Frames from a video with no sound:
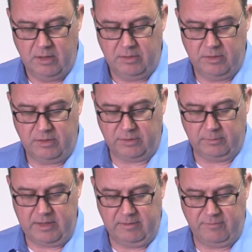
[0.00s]
The
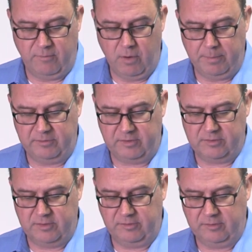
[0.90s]
3 and 4
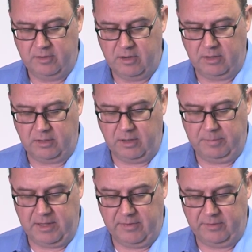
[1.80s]
positions are going to
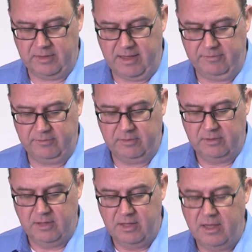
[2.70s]
be on the left,
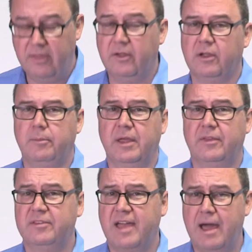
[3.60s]
and they're going to be on the
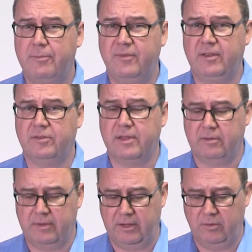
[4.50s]
top face of that
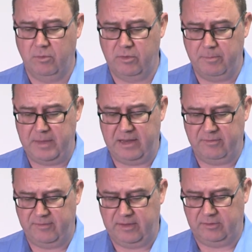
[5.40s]
ring, or the beta
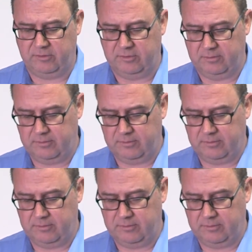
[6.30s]
face.